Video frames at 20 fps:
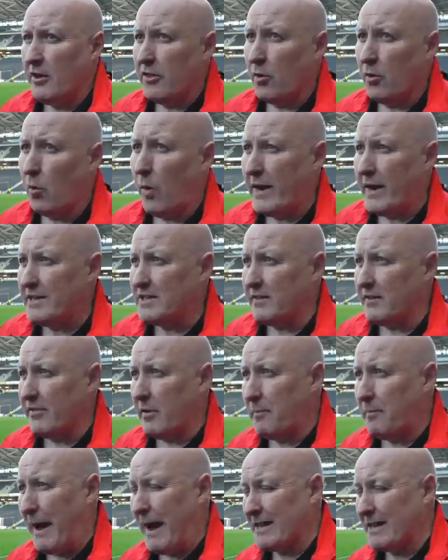the weight of the
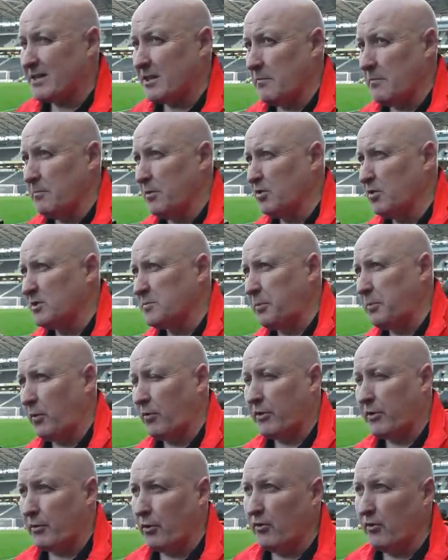pass that Moon's
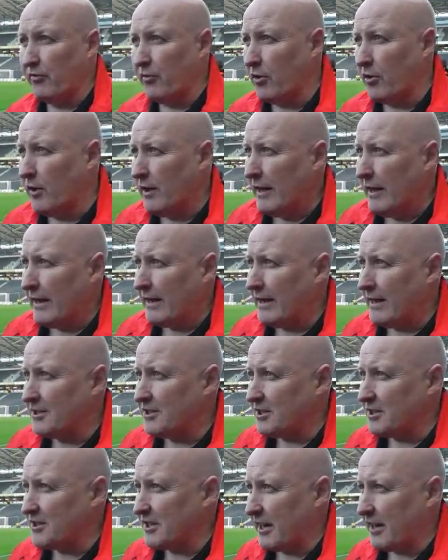put through for
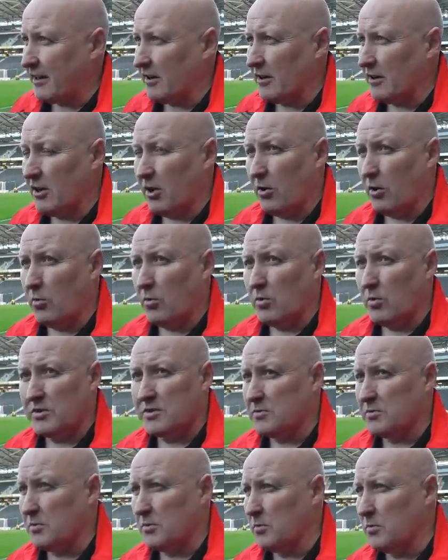Liz's second goal
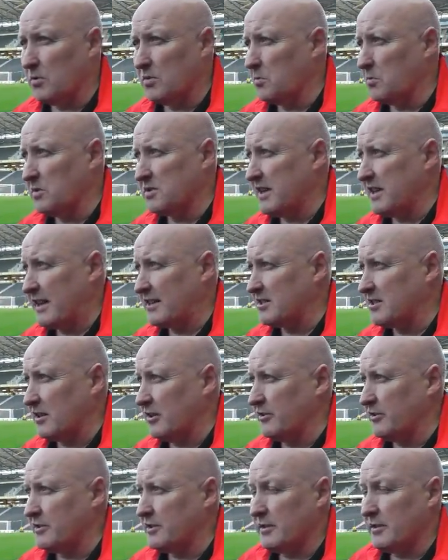was
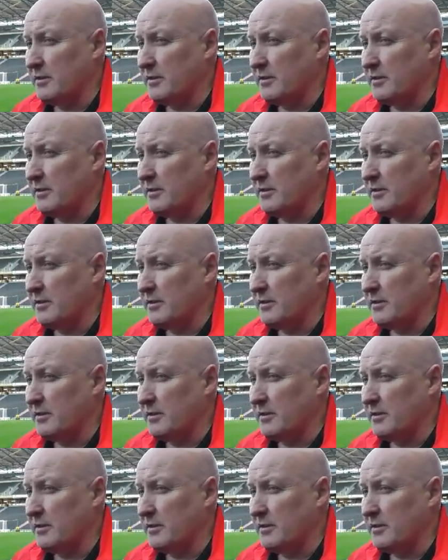excellent.